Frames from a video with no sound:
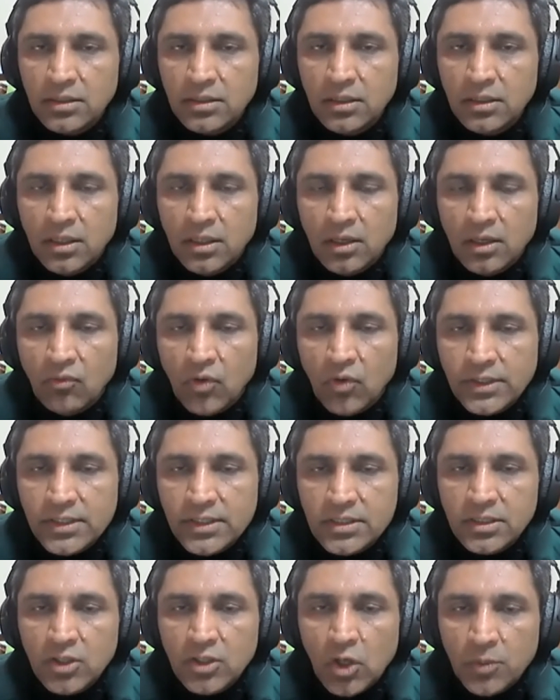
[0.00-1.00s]
what is the
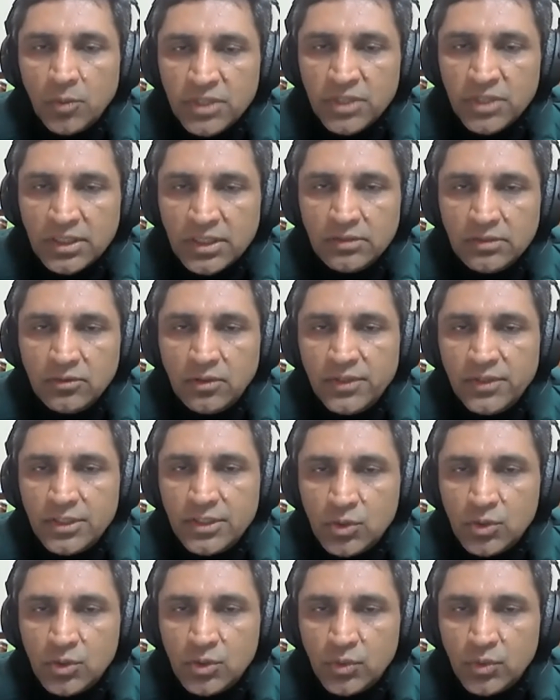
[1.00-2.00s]
objective of a
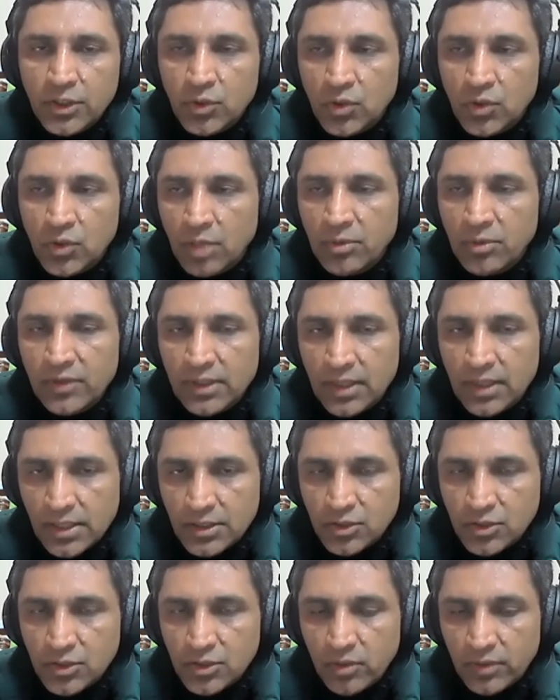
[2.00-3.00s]
student to come our class, to
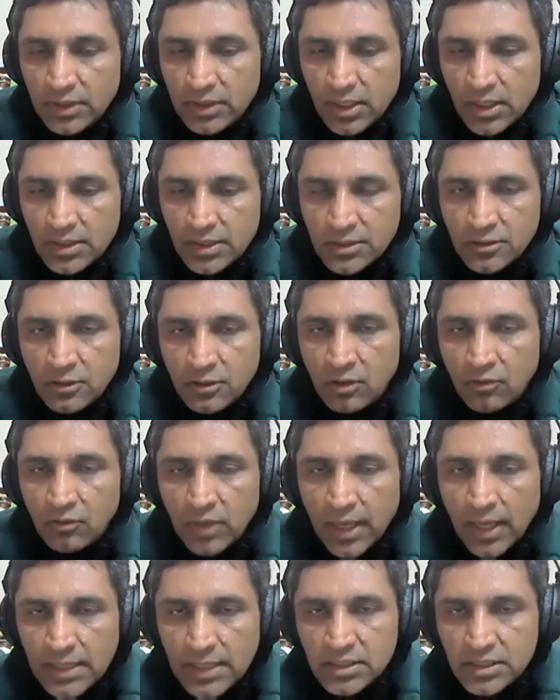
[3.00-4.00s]
our class.
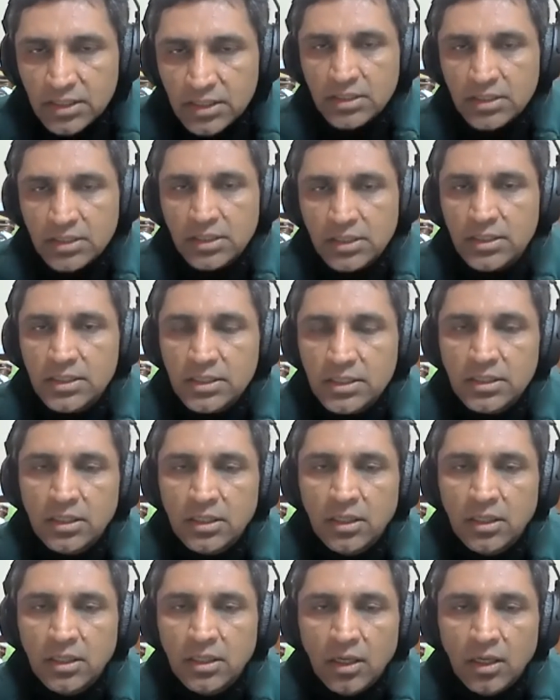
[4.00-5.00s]
As teachers,
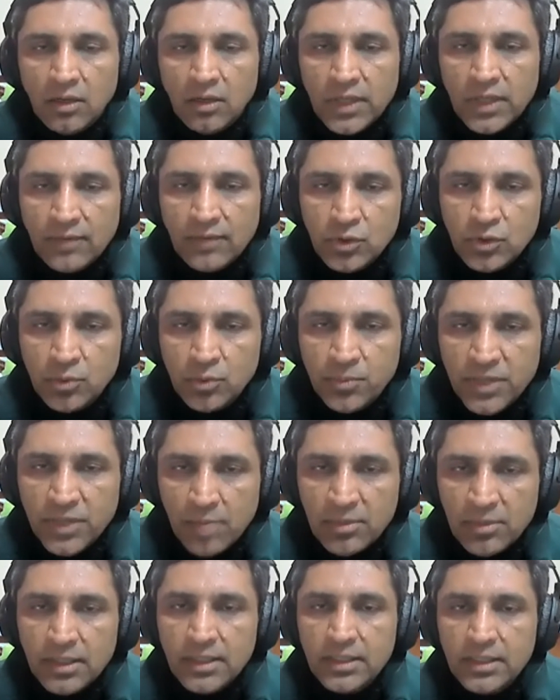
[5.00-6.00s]
we have to
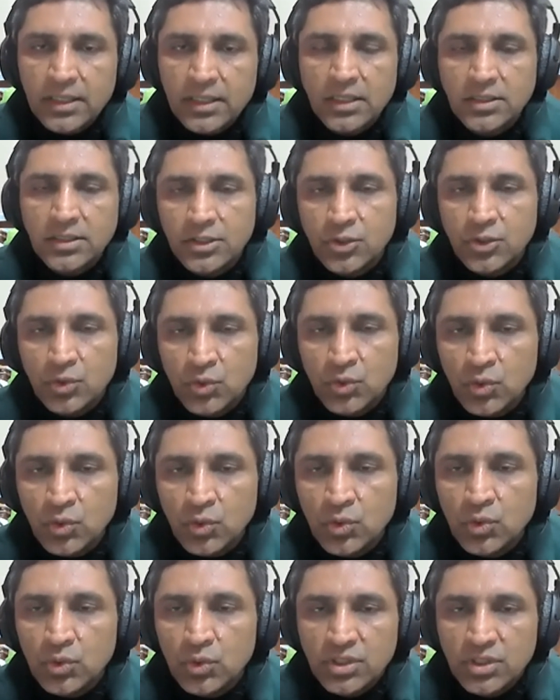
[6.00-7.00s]
primarily cater to two
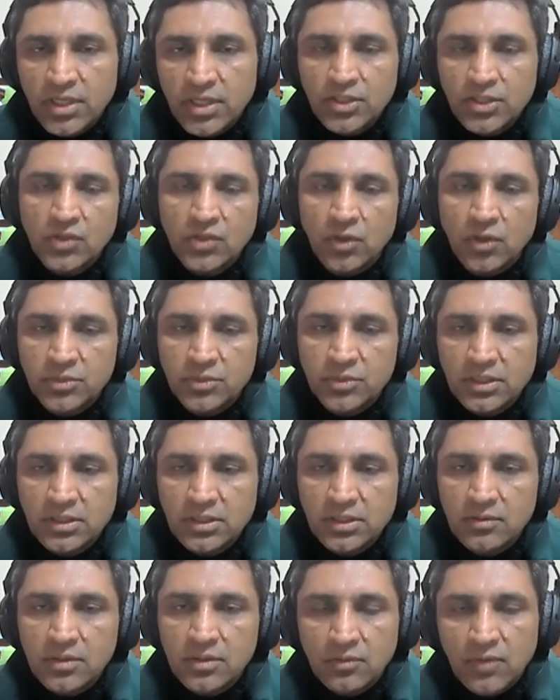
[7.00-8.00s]
sets of
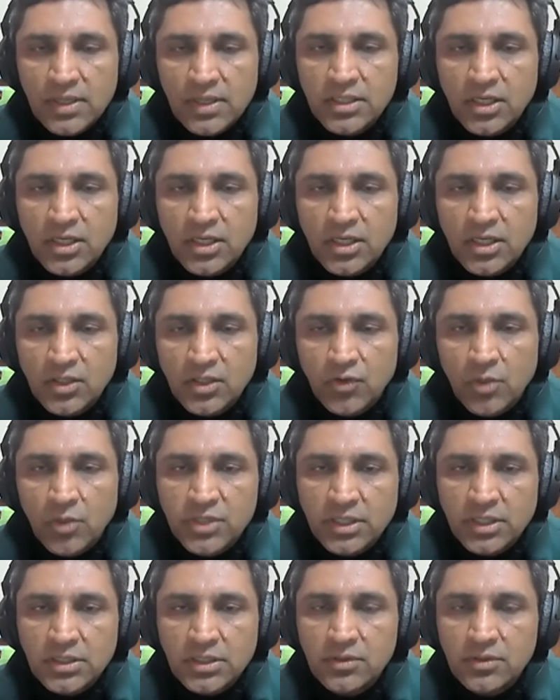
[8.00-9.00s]
objectives. One set of
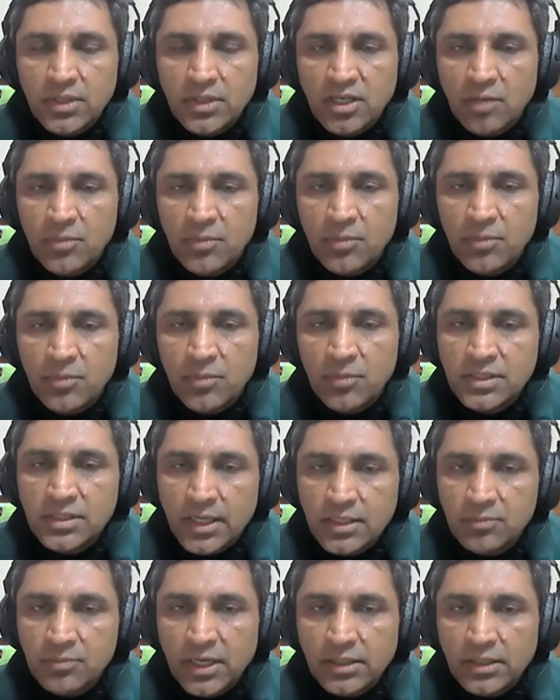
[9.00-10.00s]
objectives that have been set by
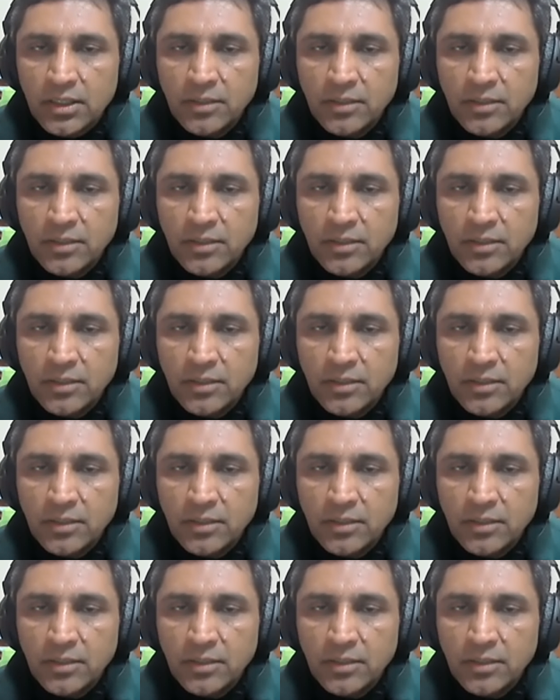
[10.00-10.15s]
the